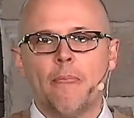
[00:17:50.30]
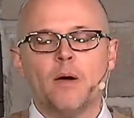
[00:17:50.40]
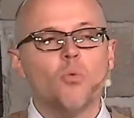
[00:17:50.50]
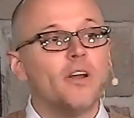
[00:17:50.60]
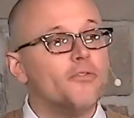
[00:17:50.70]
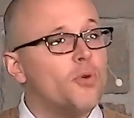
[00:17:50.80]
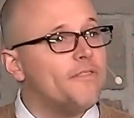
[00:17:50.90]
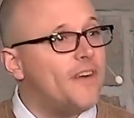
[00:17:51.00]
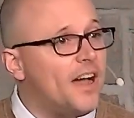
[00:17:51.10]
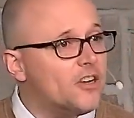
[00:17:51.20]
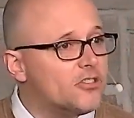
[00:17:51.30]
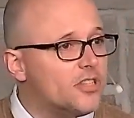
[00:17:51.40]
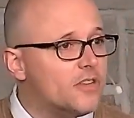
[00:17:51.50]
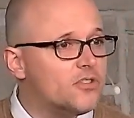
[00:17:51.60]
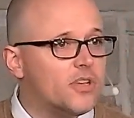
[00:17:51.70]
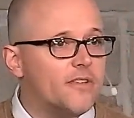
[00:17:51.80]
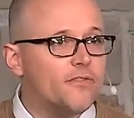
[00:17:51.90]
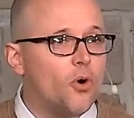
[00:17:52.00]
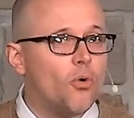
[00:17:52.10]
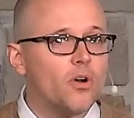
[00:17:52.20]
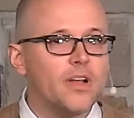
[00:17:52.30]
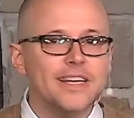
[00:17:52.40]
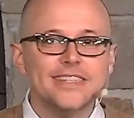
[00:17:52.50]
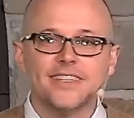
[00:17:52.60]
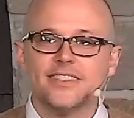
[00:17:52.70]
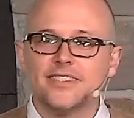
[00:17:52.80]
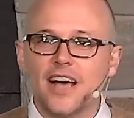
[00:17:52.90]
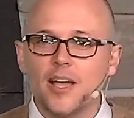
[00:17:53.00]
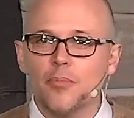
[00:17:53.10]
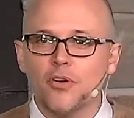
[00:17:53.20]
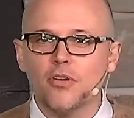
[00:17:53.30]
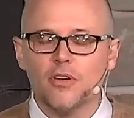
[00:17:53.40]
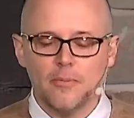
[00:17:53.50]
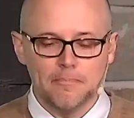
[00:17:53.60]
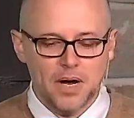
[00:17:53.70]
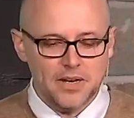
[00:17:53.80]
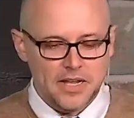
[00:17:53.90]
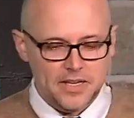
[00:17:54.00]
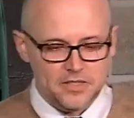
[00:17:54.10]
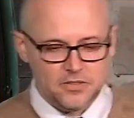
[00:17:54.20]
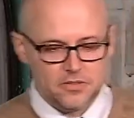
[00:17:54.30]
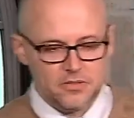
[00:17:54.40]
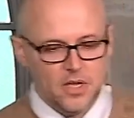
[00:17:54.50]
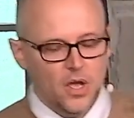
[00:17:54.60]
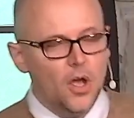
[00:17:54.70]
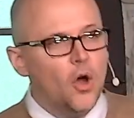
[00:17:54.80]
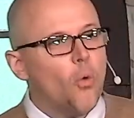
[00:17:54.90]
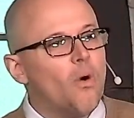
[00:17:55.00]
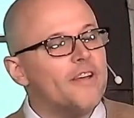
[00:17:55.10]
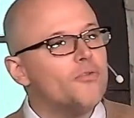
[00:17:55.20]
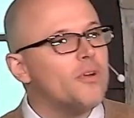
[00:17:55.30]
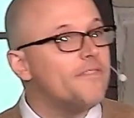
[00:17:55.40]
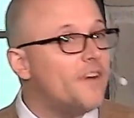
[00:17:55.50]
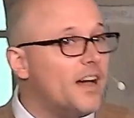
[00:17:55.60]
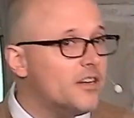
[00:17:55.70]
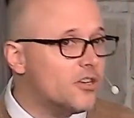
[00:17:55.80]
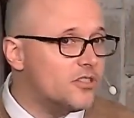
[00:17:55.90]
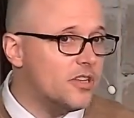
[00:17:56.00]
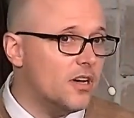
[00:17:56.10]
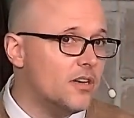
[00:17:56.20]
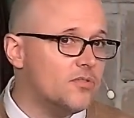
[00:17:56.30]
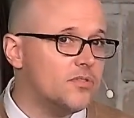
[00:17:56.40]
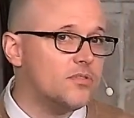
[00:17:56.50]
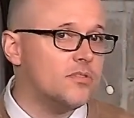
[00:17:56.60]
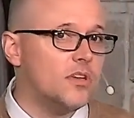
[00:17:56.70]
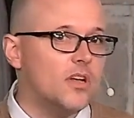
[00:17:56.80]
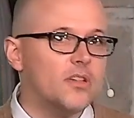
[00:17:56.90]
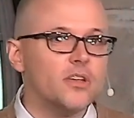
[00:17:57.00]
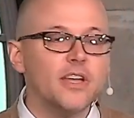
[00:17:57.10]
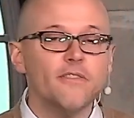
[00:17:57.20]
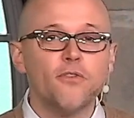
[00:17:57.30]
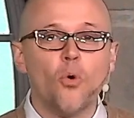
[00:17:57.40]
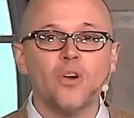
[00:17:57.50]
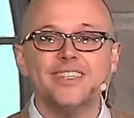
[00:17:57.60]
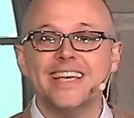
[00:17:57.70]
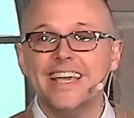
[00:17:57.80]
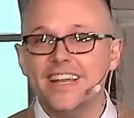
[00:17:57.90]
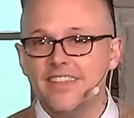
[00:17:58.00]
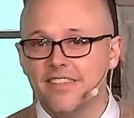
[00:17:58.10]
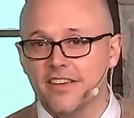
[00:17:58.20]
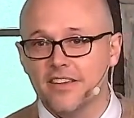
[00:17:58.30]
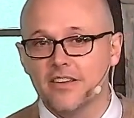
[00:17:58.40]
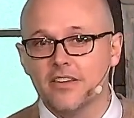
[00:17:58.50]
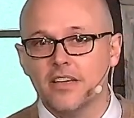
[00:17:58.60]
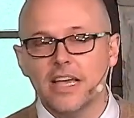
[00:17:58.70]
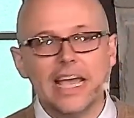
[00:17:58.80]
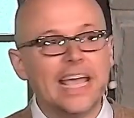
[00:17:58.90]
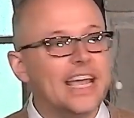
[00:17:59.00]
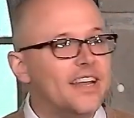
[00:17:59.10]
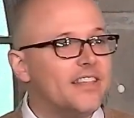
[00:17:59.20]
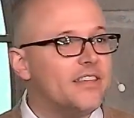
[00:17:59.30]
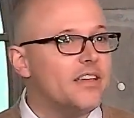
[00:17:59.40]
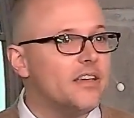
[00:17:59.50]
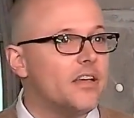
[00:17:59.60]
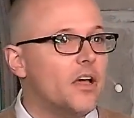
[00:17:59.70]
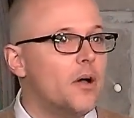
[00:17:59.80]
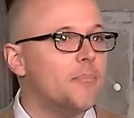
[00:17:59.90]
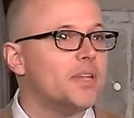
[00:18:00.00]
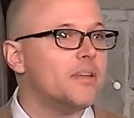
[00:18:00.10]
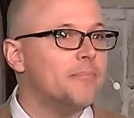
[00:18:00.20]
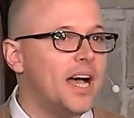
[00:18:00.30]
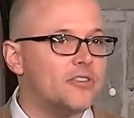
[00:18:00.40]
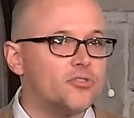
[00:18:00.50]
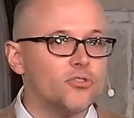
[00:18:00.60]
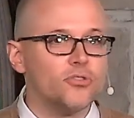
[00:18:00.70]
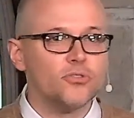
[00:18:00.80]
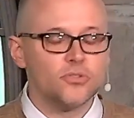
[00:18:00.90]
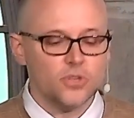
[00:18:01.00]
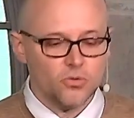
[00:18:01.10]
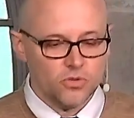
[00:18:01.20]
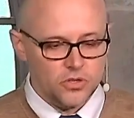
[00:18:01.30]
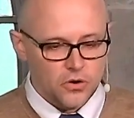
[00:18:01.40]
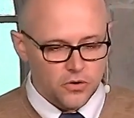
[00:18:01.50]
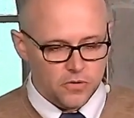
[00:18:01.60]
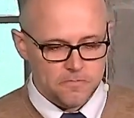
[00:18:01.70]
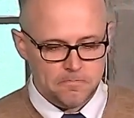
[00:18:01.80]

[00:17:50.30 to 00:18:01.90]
What if we find ourselves looking forward to Cyber Mondays? What if we find ourselves looking forward to anything but the Master's return?